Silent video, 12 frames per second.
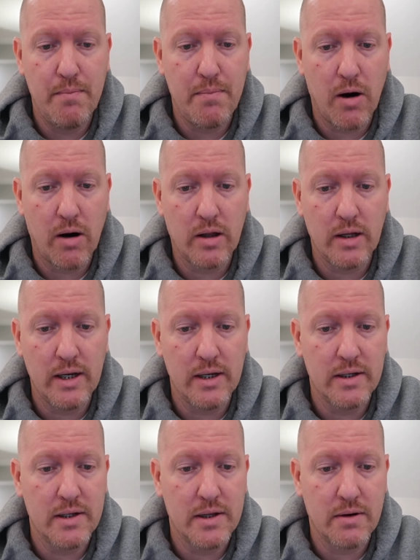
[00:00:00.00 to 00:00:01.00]

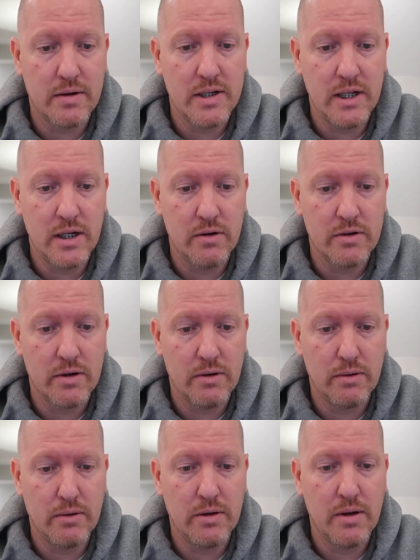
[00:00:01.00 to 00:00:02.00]
Barclays, 13 years
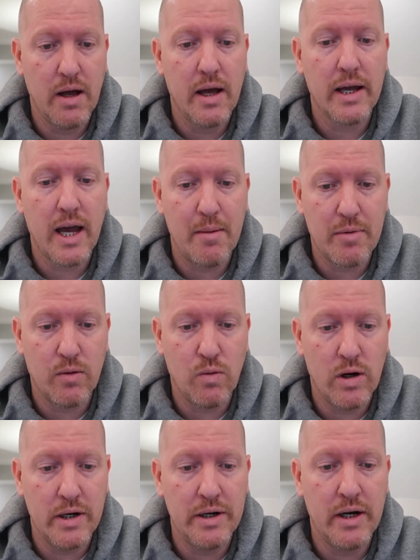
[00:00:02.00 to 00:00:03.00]
old. Capital
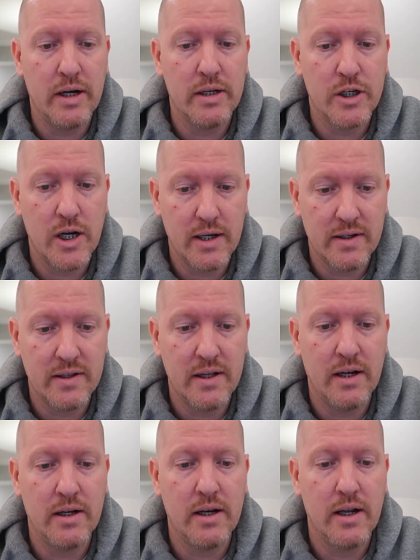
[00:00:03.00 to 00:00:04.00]
One, none. Chase,
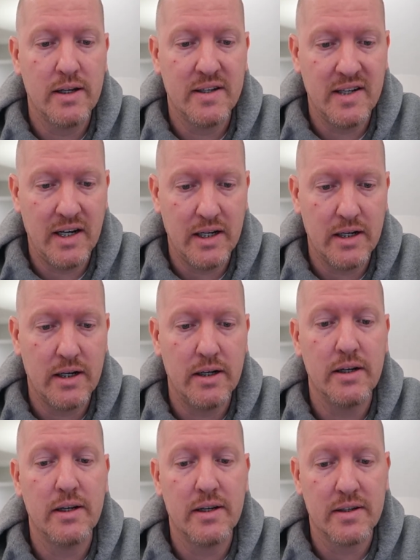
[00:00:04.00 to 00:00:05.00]
none. Citi,
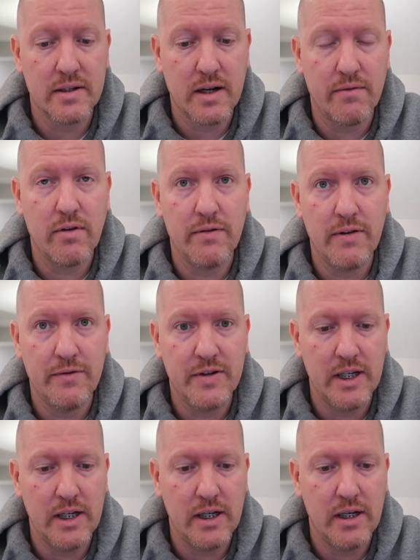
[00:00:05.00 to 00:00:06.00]
none. Discover,
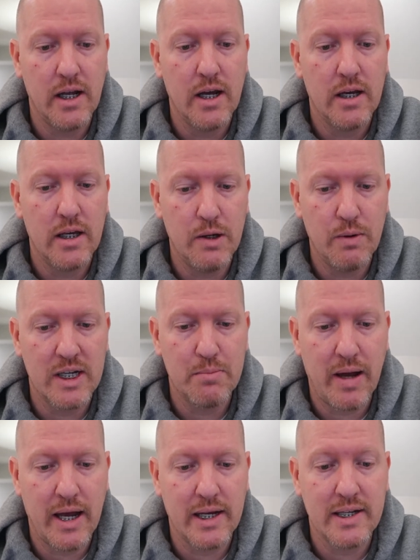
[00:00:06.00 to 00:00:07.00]
15. US
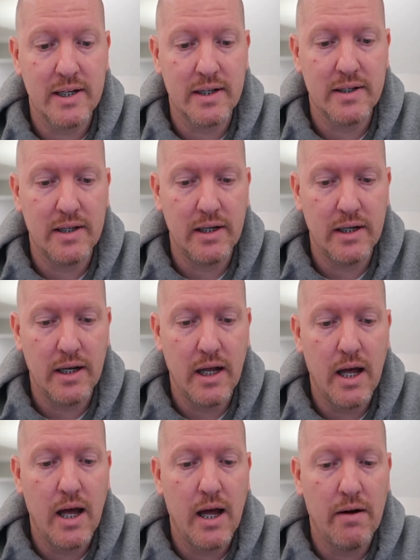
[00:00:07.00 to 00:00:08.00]
Bank, 16.
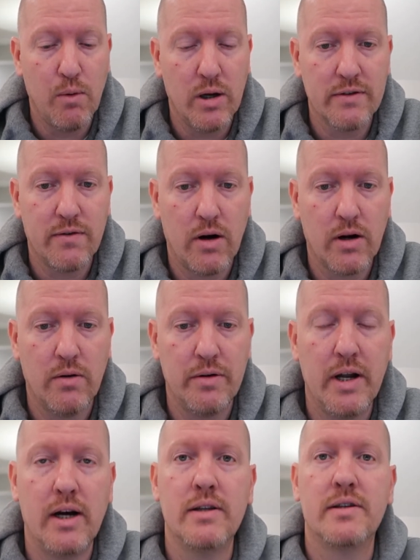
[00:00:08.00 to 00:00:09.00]
Wells Fargo,
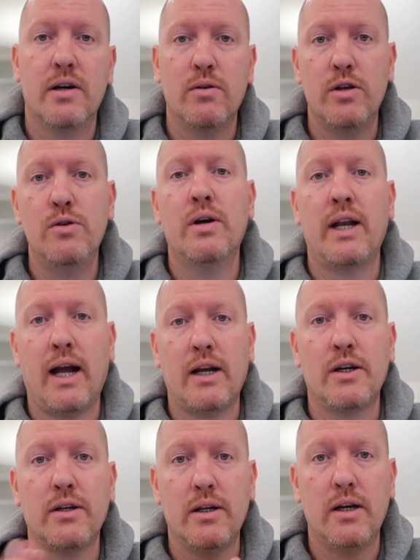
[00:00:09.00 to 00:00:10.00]
none. So you can
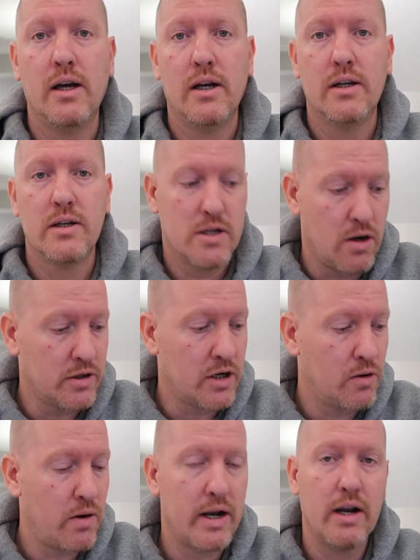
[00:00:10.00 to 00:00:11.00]
actually start your
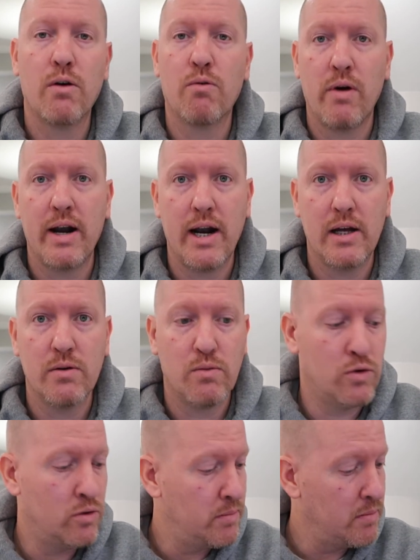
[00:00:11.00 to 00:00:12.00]
credit right out of the
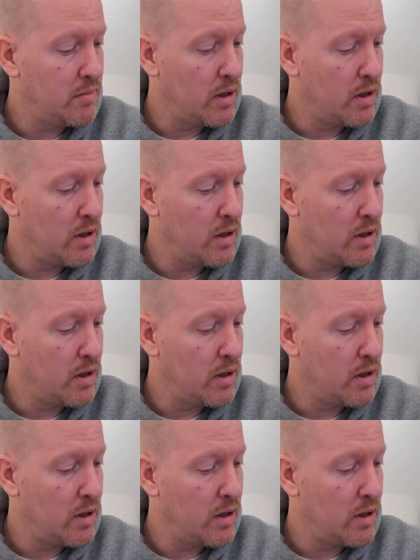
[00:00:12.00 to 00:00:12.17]
womb